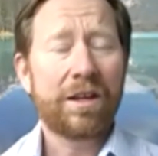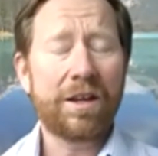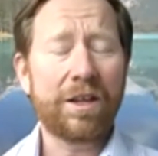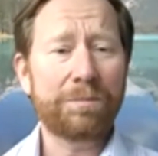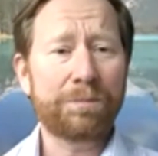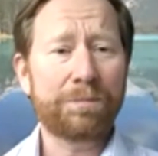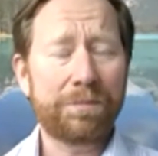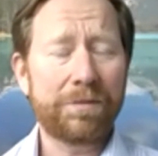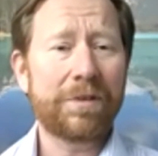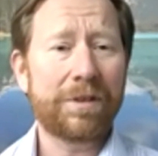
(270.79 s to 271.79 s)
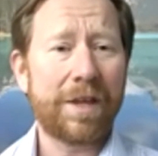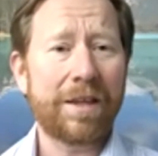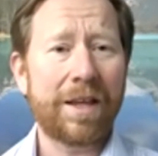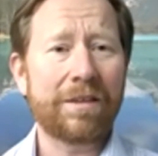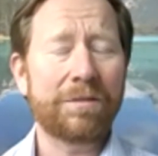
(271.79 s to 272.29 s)

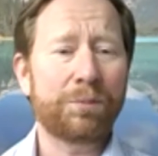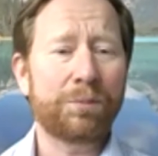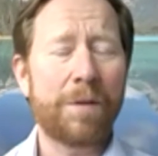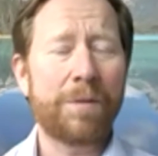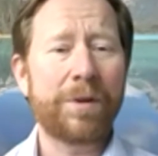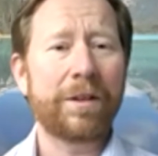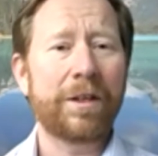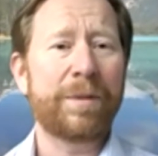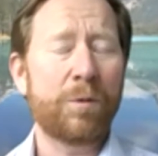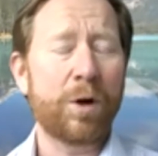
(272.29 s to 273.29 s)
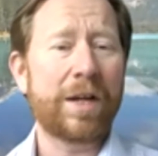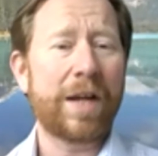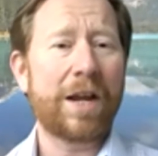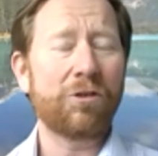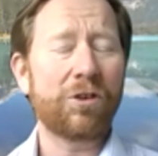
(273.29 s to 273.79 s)
that's probably a little bit more
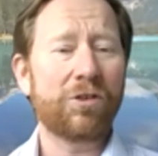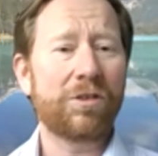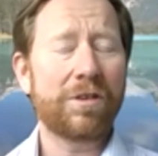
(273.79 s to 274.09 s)
dangerous.